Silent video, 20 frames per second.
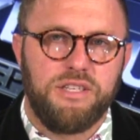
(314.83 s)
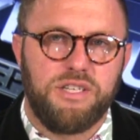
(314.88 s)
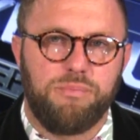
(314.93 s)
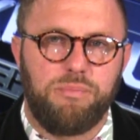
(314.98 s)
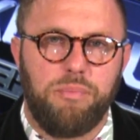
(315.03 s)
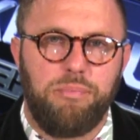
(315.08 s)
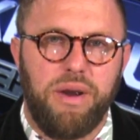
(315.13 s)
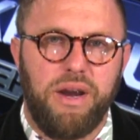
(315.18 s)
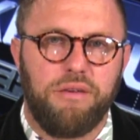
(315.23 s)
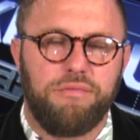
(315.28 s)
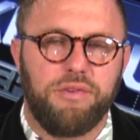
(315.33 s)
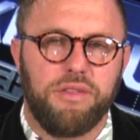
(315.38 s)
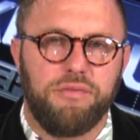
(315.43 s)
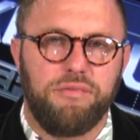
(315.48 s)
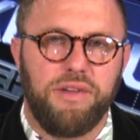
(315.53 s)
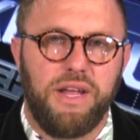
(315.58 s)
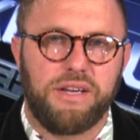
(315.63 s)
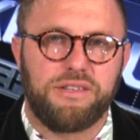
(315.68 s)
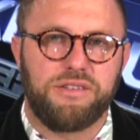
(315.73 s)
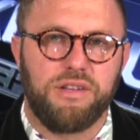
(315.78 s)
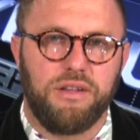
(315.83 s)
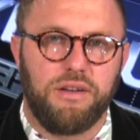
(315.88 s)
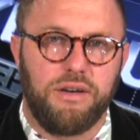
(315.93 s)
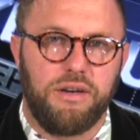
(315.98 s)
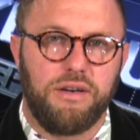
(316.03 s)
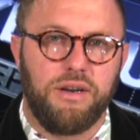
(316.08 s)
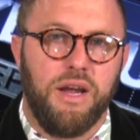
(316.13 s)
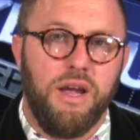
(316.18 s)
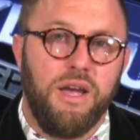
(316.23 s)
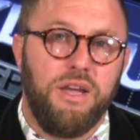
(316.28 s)
To prepare for the flex
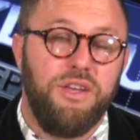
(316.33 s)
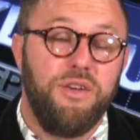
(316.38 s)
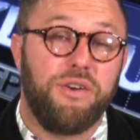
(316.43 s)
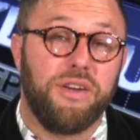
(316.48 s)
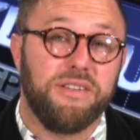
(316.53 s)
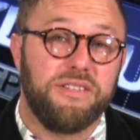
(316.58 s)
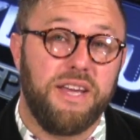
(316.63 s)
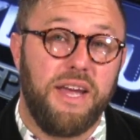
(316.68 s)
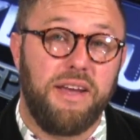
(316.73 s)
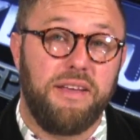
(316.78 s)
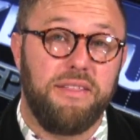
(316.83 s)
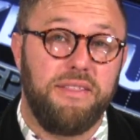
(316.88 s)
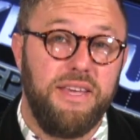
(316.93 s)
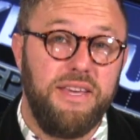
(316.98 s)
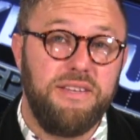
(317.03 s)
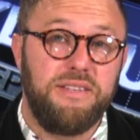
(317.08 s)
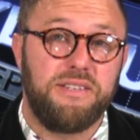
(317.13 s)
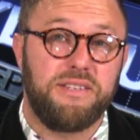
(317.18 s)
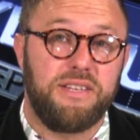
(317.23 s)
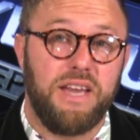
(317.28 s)
alert, you can take these